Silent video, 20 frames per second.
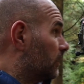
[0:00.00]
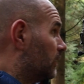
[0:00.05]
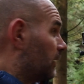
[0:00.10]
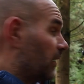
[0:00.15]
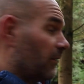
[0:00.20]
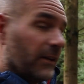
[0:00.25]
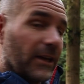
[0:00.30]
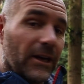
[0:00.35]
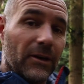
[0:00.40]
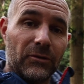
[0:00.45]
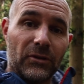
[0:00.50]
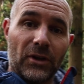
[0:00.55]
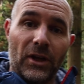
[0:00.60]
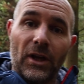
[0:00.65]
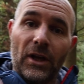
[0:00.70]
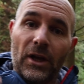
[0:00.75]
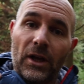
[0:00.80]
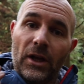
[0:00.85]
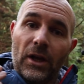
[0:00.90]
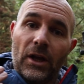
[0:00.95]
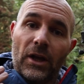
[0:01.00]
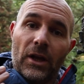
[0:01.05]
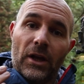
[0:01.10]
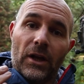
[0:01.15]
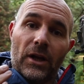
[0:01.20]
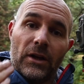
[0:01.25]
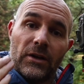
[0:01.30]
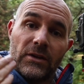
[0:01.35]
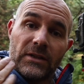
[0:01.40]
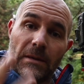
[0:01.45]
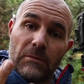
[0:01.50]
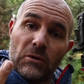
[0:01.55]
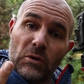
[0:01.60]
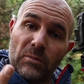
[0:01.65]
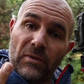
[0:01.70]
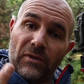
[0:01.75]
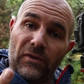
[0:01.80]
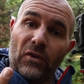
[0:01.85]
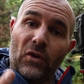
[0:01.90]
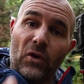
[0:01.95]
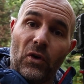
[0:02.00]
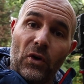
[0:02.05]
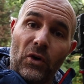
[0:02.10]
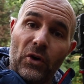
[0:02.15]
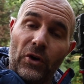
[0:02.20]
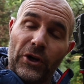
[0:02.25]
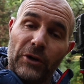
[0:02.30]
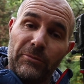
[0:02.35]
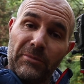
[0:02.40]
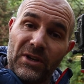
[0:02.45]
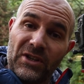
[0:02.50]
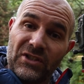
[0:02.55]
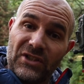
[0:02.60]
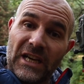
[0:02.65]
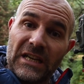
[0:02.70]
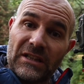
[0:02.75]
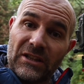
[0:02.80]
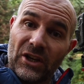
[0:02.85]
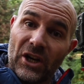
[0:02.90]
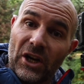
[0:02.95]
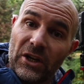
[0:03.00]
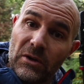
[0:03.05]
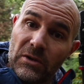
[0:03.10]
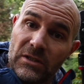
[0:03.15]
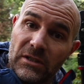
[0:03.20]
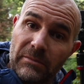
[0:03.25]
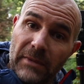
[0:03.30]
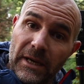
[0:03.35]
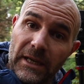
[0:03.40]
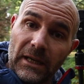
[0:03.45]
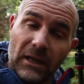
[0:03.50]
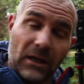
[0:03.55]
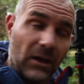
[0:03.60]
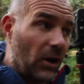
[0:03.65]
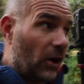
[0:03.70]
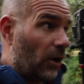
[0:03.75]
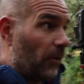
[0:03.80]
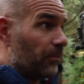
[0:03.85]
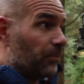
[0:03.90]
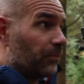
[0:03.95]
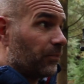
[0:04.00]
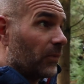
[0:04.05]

There it goes. Tip number 4, and a mistake that I used to make a lot.